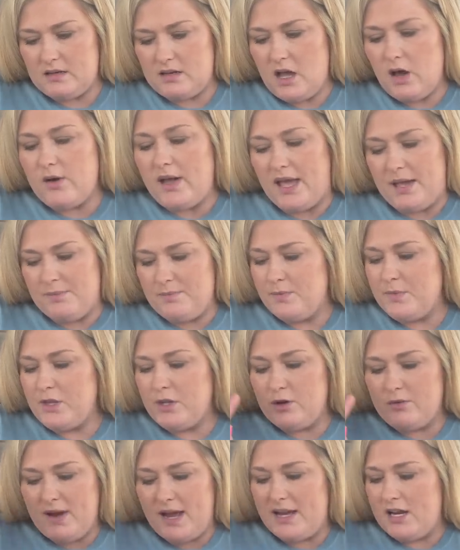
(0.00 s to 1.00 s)
Okay,
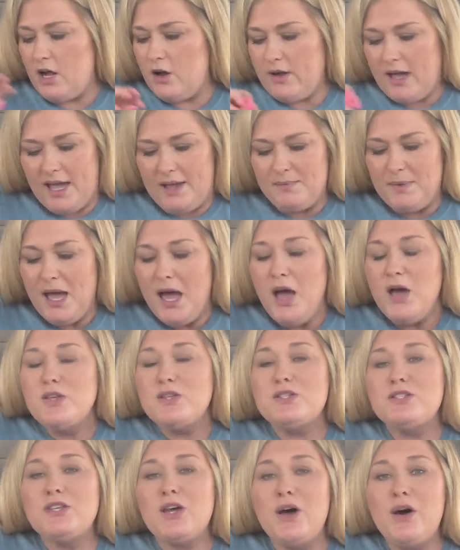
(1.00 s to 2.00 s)
you're right. Okay,
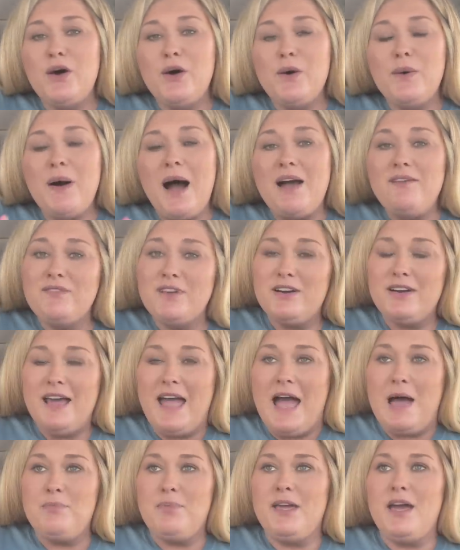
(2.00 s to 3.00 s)
so I'm very
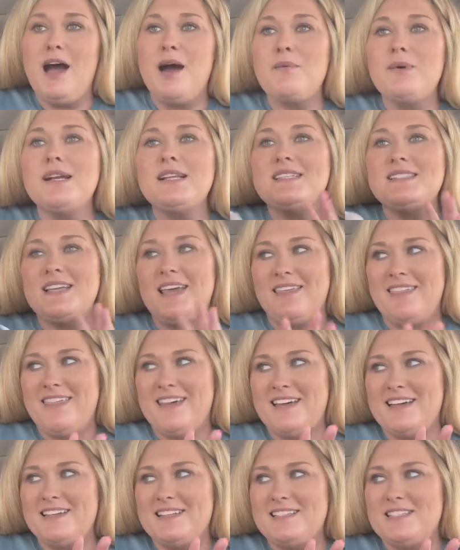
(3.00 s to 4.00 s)
happy. I want to say
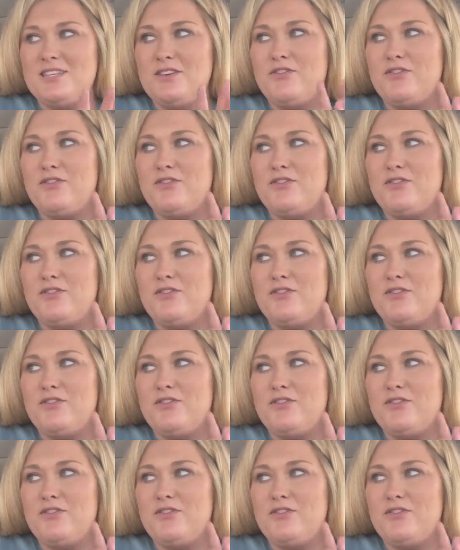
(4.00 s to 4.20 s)
this.